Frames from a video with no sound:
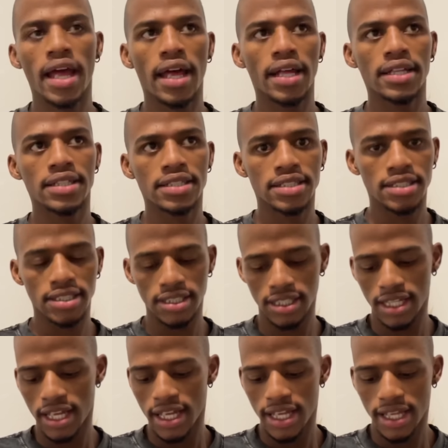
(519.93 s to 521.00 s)
And
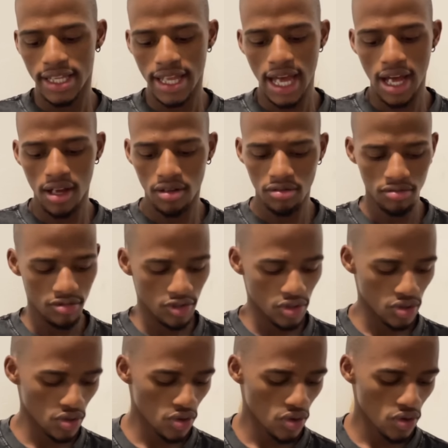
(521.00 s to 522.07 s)
yeah,
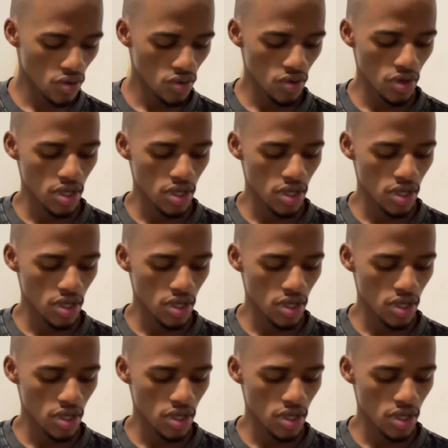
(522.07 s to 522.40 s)
so